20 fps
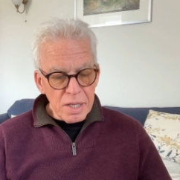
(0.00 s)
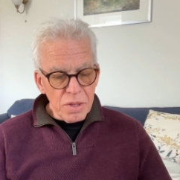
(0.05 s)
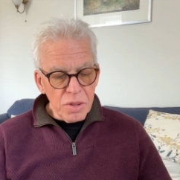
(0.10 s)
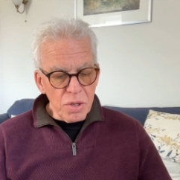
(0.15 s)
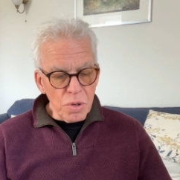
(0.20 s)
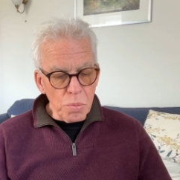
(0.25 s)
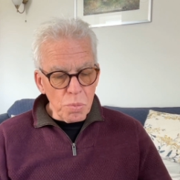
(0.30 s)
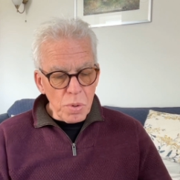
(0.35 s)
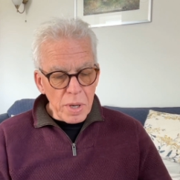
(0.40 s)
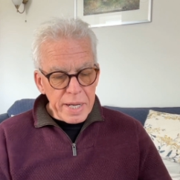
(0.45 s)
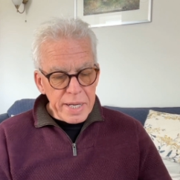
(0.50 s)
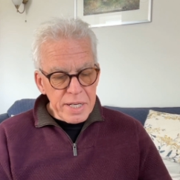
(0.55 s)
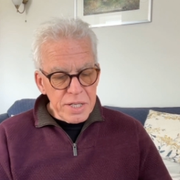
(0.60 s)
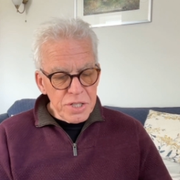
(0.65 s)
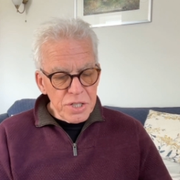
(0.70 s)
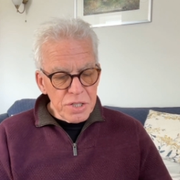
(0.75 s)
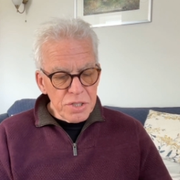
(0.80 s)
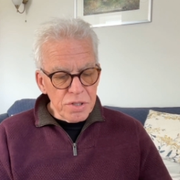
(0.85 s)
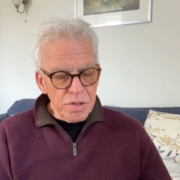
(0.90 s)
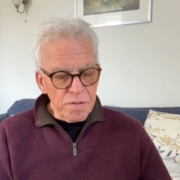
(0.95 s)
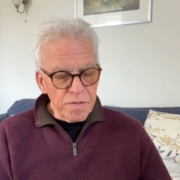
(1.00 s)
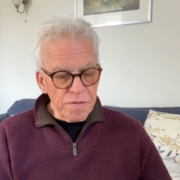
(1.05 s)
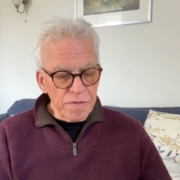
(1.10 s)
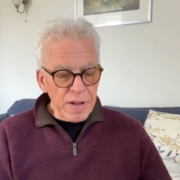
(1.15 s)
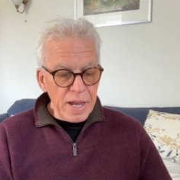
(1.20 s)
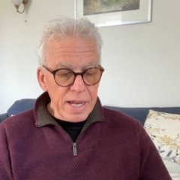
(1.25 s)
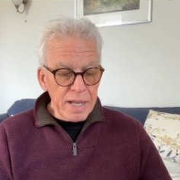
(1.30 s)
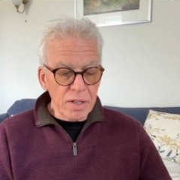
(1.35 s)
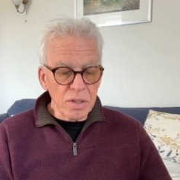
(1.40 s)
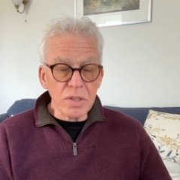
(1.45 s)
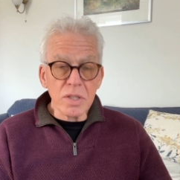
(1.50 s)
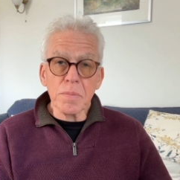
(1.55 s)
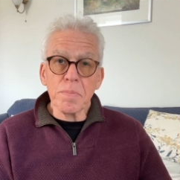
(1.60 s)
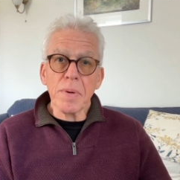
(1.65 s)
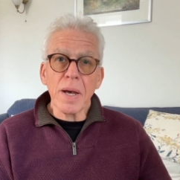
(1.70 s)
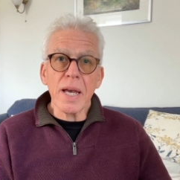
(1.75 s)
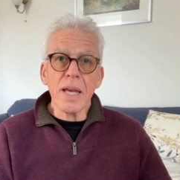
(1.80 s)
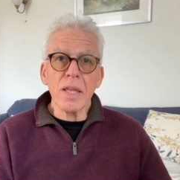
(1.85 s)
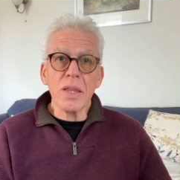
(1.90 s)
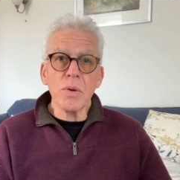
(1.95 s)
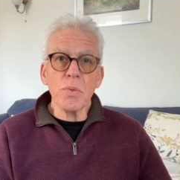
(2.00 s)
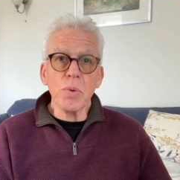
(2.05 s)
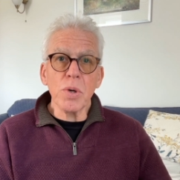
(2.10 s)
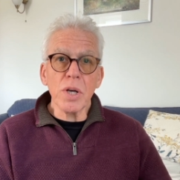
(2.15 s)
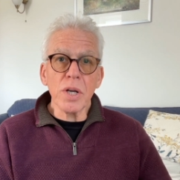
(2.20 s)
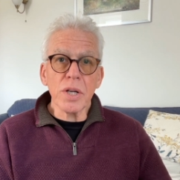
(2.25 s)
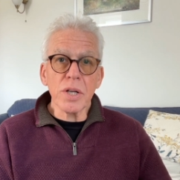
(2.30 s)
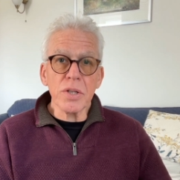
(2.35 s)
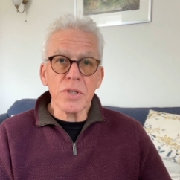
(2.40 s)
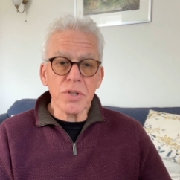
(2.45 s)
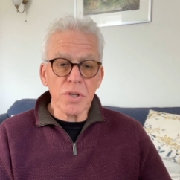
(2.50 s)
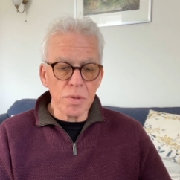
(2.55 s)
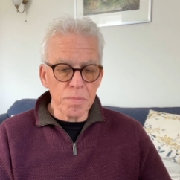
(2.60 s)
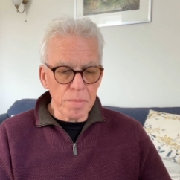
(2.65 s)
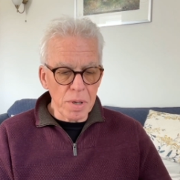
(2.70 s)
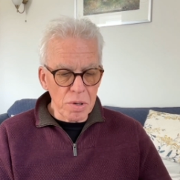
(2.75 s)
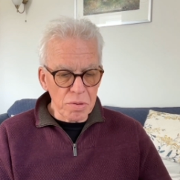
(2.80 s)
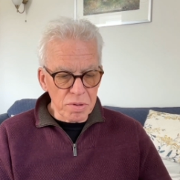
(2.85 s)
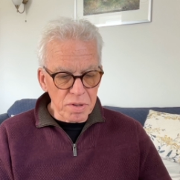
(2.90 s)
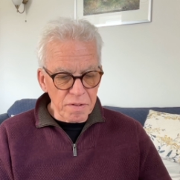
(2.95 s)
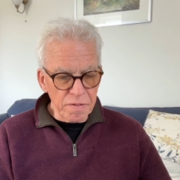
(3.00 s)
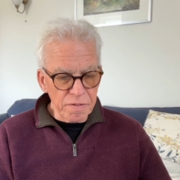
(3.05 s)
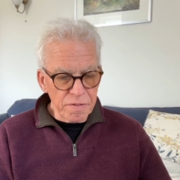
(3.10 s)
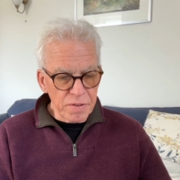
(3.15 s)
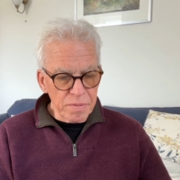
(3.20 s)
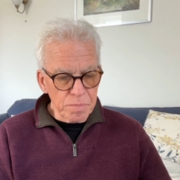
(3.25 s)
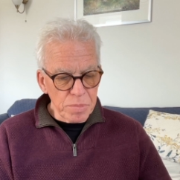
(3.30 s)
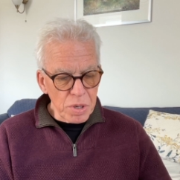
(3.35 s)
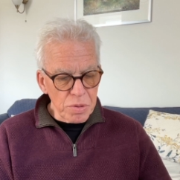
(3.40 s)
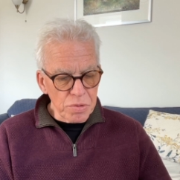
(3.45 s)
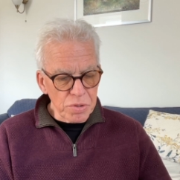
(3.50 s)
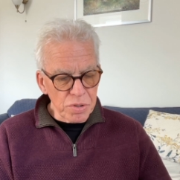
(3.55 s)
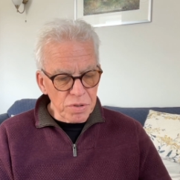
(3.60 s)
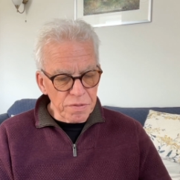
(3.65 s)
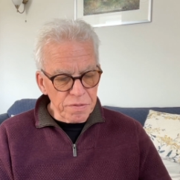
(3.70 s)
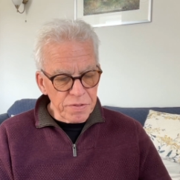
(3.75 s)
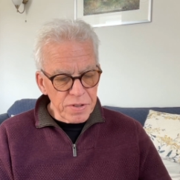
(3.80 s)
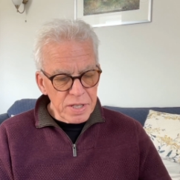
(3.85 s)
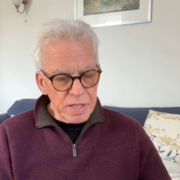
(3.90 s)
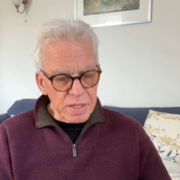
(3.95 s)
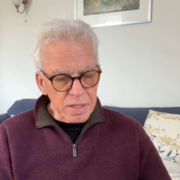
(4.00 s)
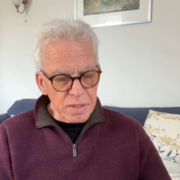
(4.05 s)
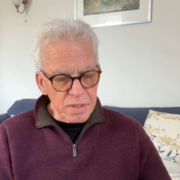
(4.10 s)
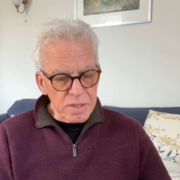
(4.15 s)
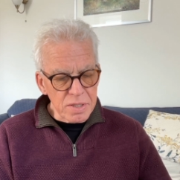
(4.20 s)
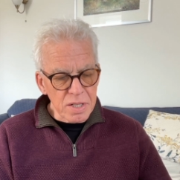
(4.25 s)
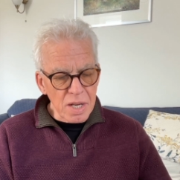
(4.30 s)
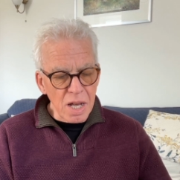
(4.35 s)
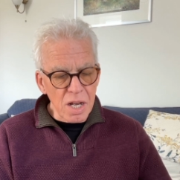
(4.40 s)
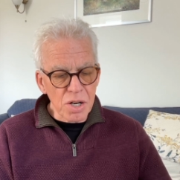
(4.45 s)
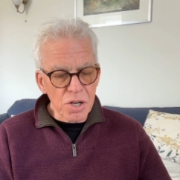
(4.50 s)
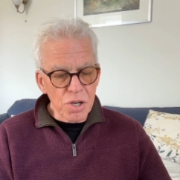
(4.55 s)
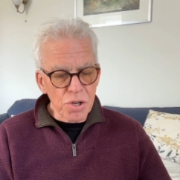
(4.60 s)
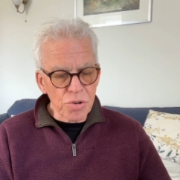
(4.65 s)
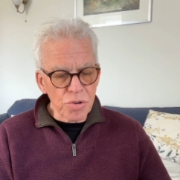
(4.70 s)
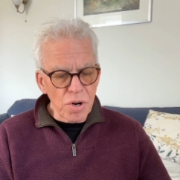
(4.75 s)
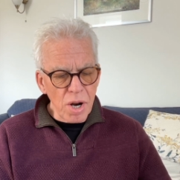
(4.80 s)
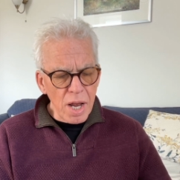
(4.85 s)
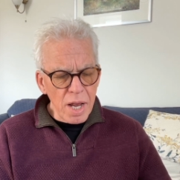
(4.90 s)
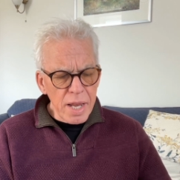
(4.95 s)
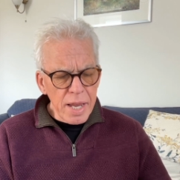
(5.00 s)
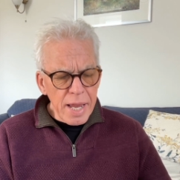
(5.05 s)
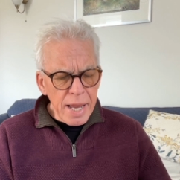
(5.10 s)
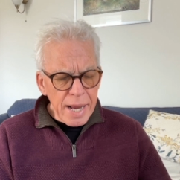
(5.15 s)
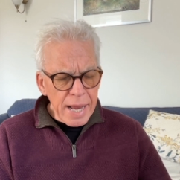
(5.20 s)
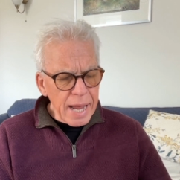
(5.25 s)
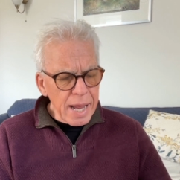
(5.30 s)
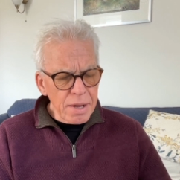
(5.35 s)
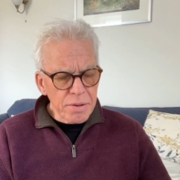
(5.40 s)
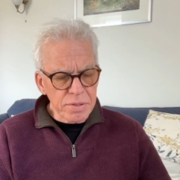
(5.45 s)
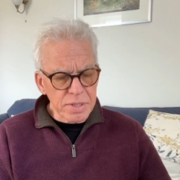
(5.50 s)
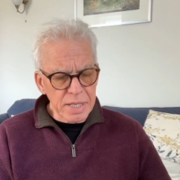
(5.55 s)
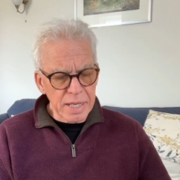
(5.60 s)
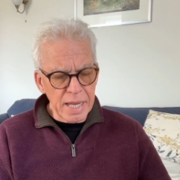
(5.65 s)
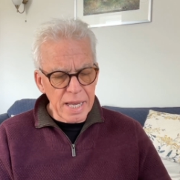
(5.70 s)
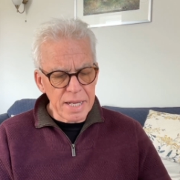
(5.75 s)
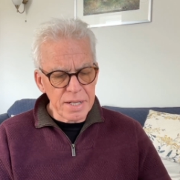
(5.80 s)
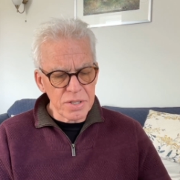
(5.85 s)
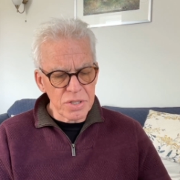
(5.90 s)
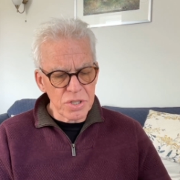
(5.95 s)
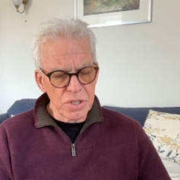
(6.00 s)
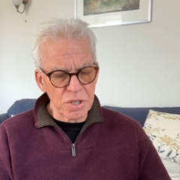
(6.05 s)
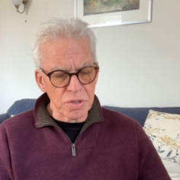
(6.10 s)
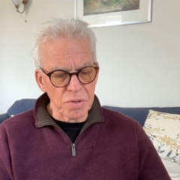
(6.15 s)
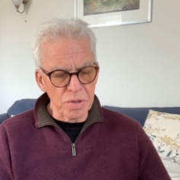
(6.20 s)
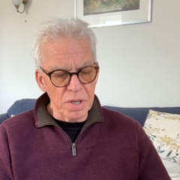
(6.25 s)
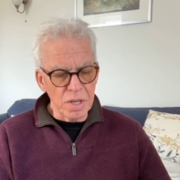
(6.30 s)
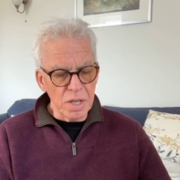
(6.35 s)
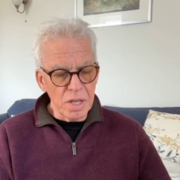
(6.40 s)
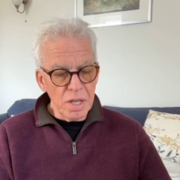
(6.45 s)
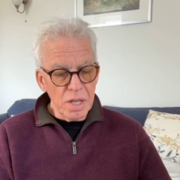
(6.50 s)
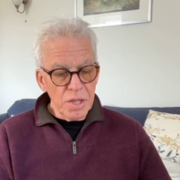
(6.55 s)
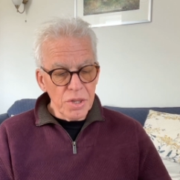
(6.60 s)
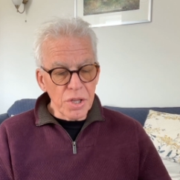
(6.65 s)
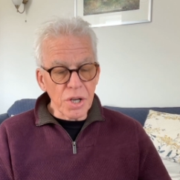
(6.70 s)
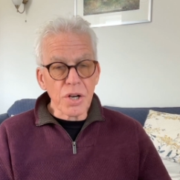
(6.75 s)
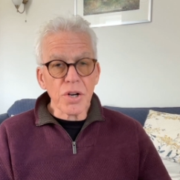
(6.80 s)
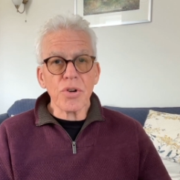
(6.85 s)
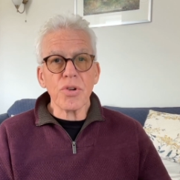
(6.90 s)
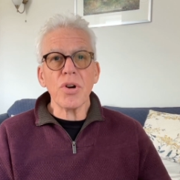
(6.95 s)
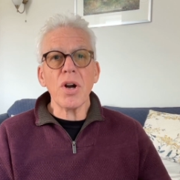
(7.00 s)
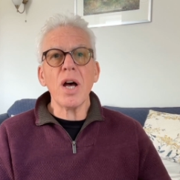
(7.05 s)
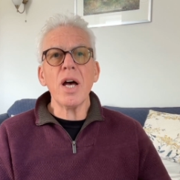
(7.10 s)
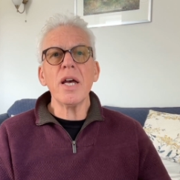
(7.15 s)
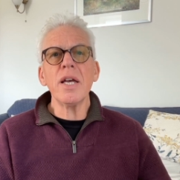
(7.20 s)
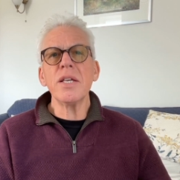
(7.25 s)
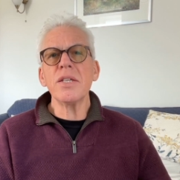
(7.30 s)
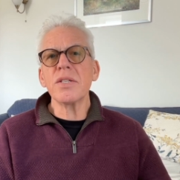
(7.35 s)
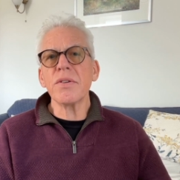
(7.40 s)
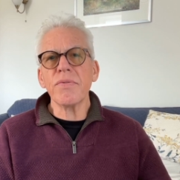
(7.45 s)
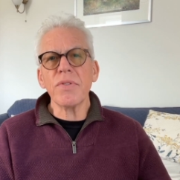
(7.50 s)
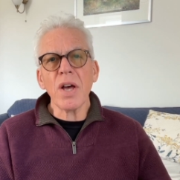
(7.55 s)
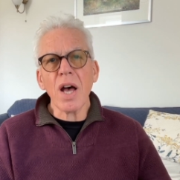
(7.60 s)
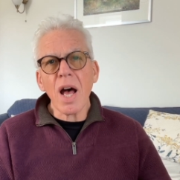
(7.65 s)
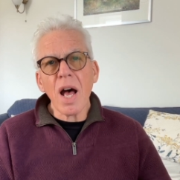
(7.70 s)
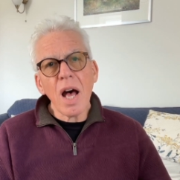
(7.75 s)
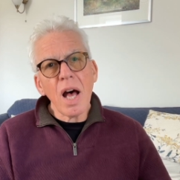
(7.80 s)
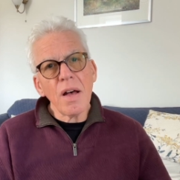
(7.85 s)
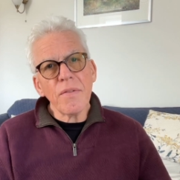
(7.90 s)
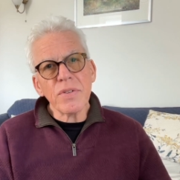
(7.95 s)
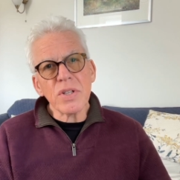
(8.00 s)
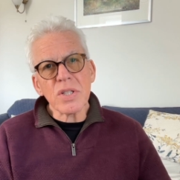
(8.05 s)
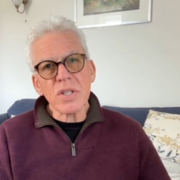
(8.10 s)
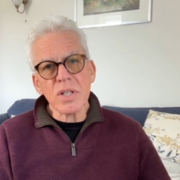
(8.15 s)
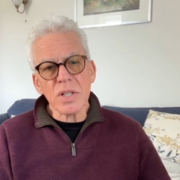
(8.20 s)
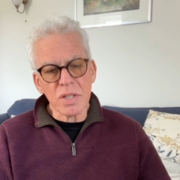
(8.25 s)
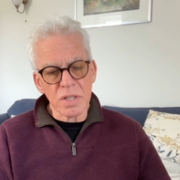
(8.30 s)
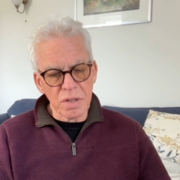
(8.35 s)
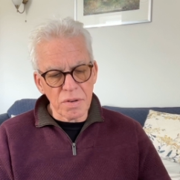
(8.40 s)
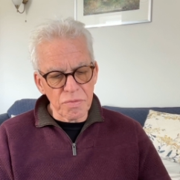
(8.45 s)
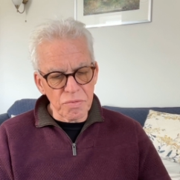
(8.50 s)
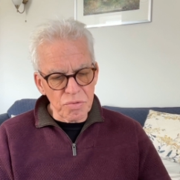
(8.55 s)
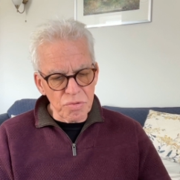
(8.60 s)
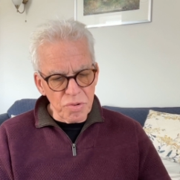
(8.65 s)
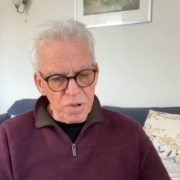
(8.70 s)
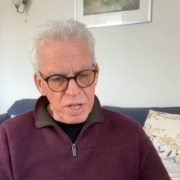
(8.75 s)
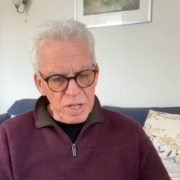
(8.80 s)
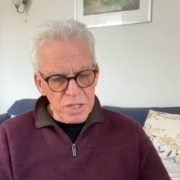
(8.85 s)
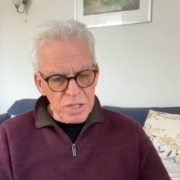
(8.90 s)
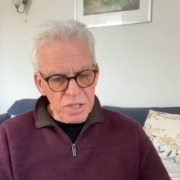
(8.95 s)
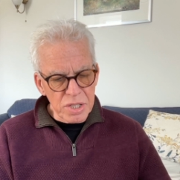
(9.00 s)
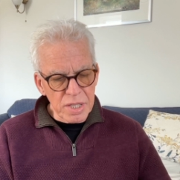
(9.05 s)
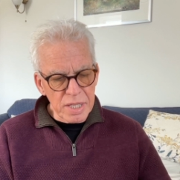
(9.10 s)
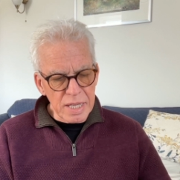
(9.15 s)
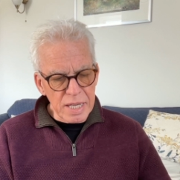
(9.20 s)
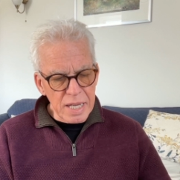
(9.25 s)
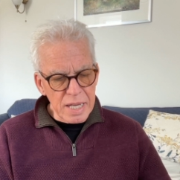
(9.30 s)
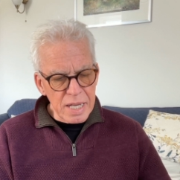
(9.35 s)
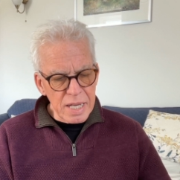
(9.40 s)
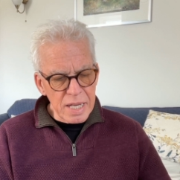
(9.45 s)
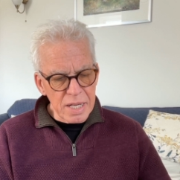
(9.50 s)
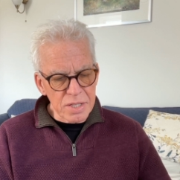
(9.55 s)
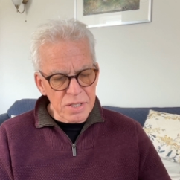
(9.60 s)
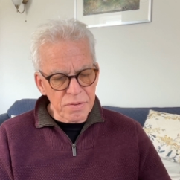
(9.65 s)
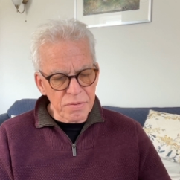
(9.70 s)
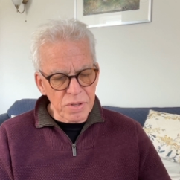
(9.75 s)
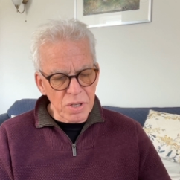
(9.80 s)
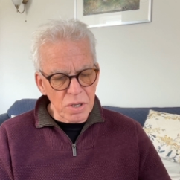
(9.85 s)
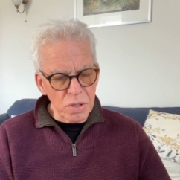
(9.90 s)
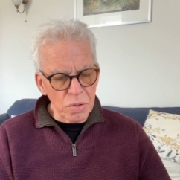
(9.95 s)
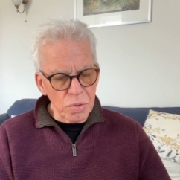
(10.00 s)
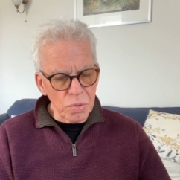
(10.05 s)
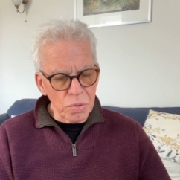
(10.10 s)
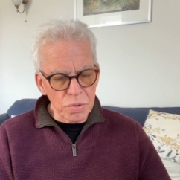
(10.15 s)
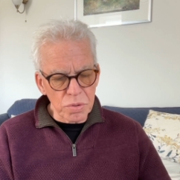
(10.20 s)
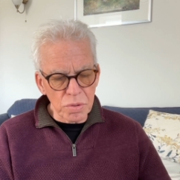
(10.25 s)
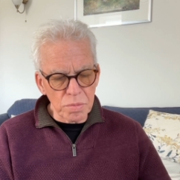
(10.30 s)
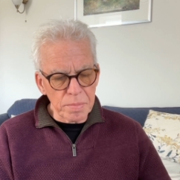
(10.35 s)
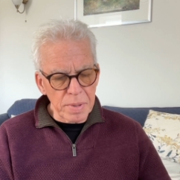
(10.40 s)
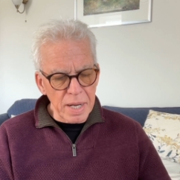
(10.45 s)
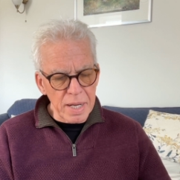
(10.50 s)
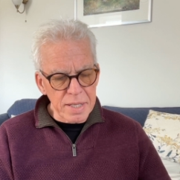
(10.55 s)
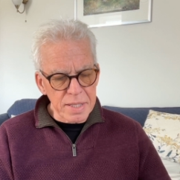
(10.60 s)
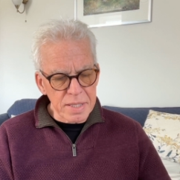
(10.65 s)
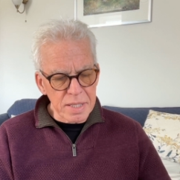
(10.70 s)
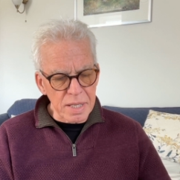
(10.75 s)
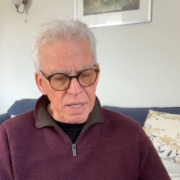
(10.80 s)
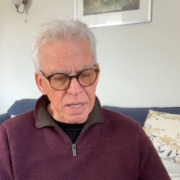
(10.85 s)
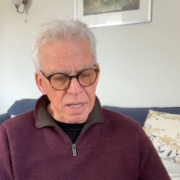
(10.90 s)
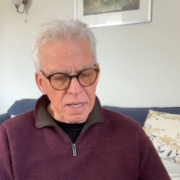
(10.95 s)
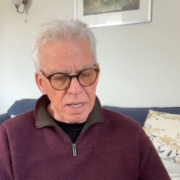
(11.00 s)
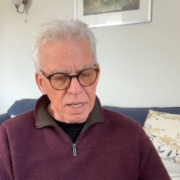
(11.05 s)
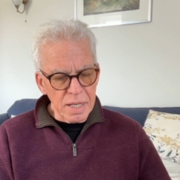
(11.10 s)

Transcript: the wages you failed to pay the workers who mowed, the, mowed your fields are crying out against you. The cries of the harvesters have reached the ears of the Lord Almighty.